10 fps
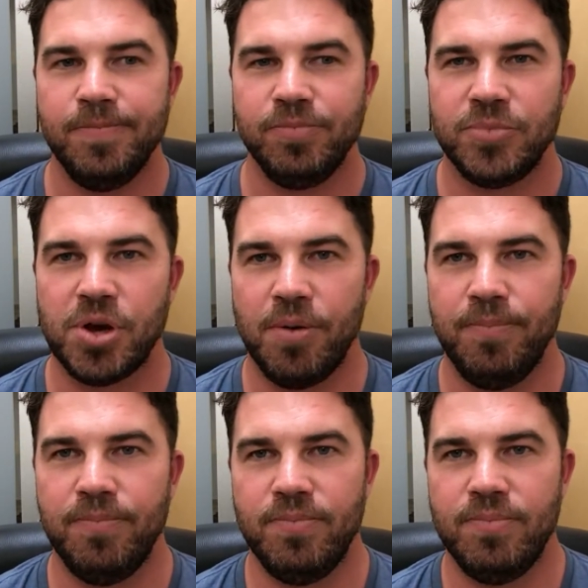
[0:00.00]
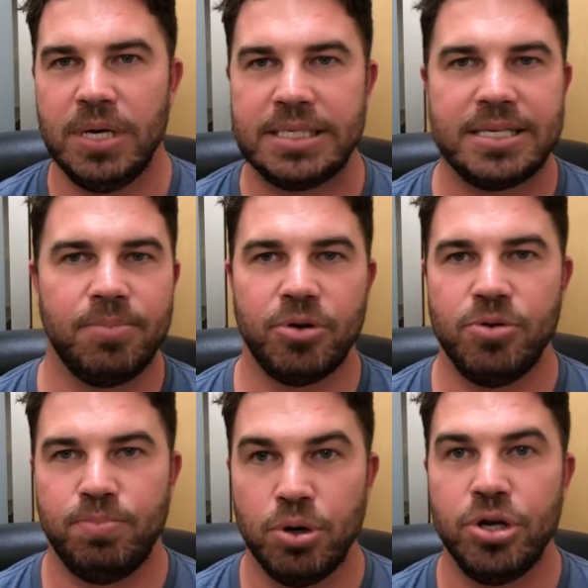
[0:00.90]
So It's simple. You
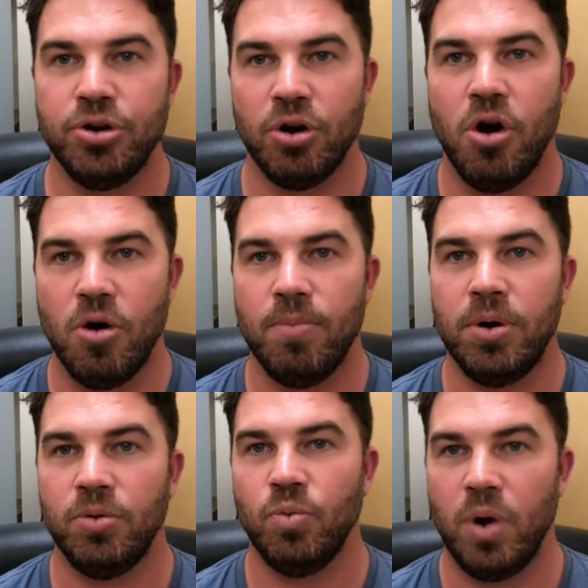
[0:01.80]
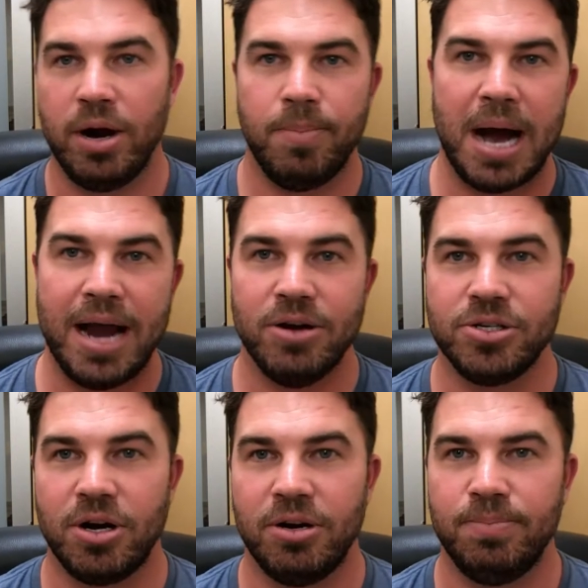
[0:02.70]
put your home where buyers
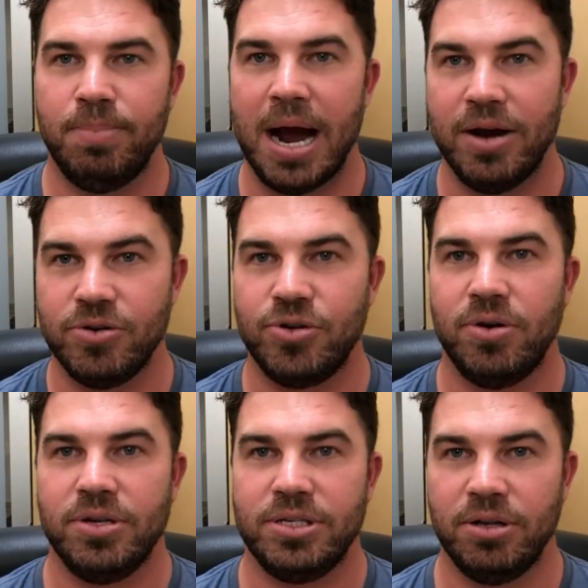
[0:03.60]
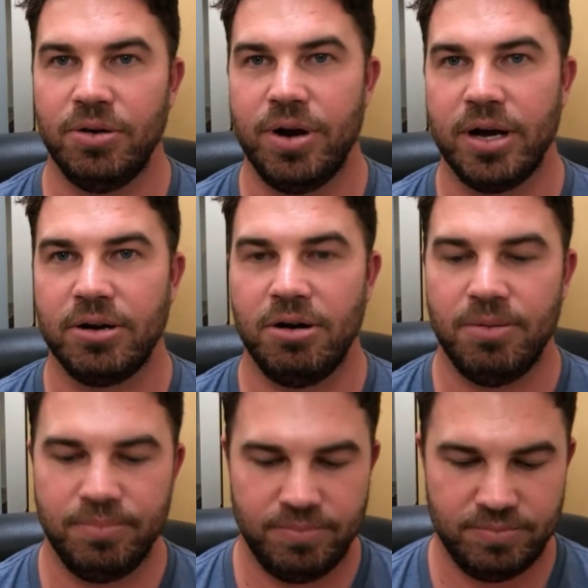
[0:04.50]
are. Buyers are on
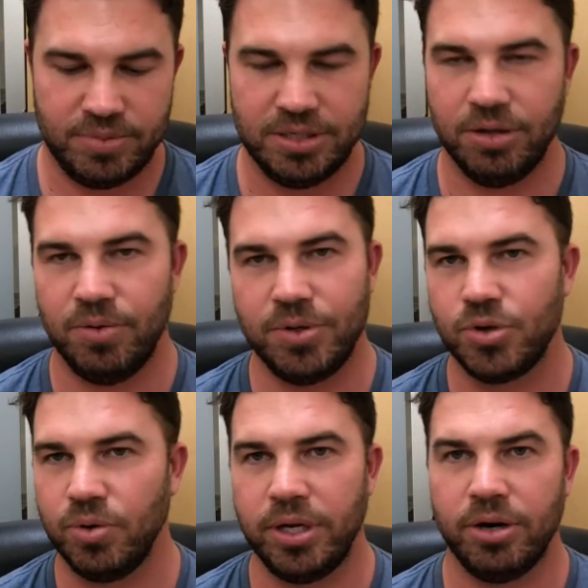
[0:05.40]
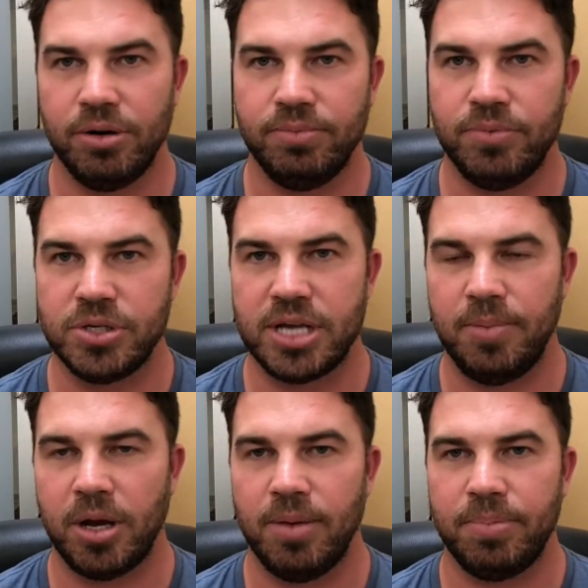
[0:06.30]
Zillow.com. Zillow and Trulia are the same
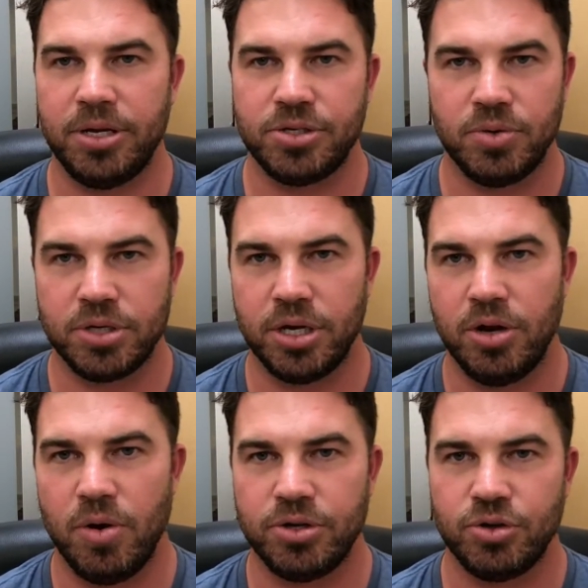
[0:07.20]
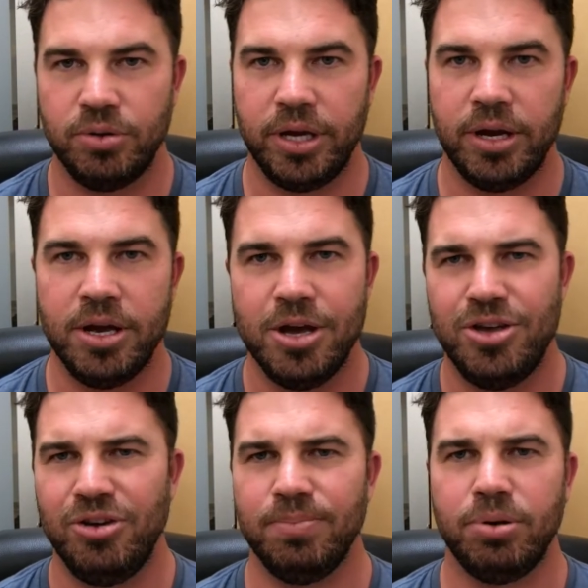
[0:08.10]
company, so it's going to go on Trulia. You
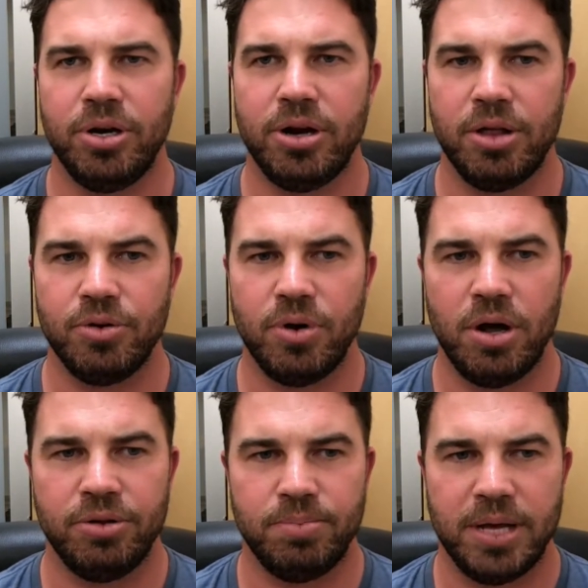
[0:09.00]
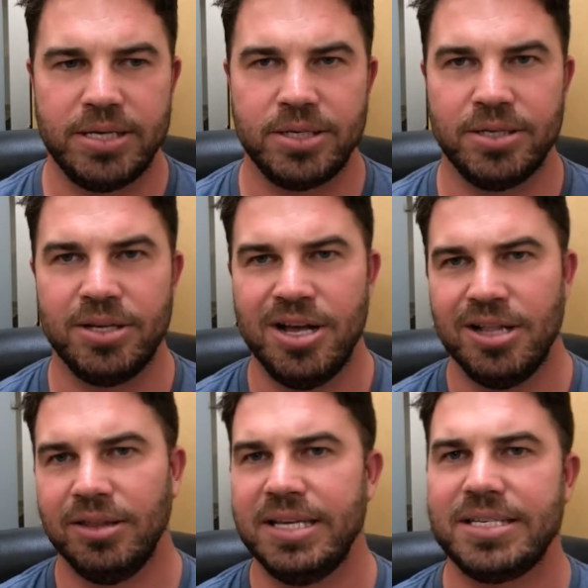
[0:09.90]
can put it other places,
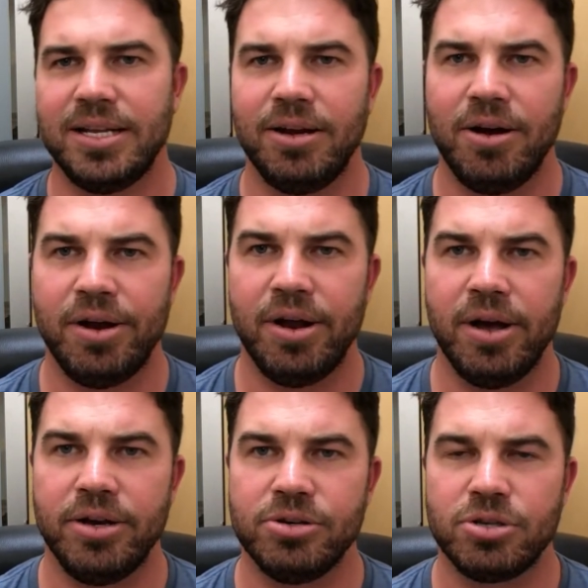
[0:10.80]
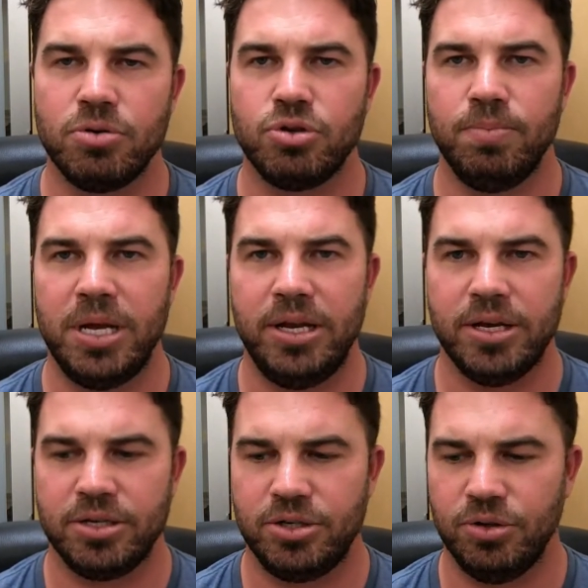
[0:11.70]
list it on your social media
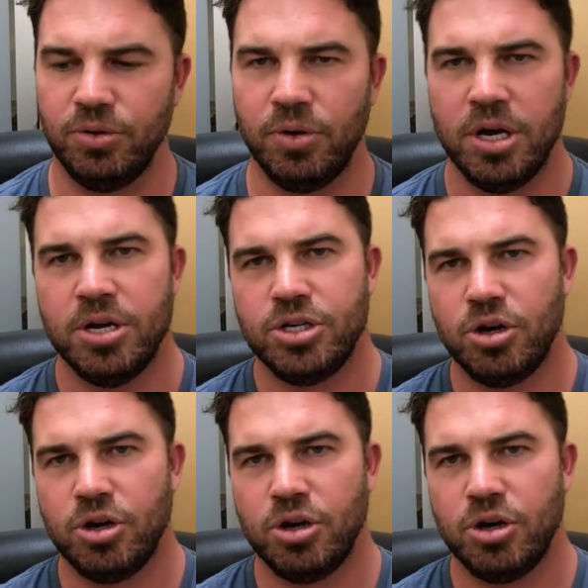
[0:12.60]
to show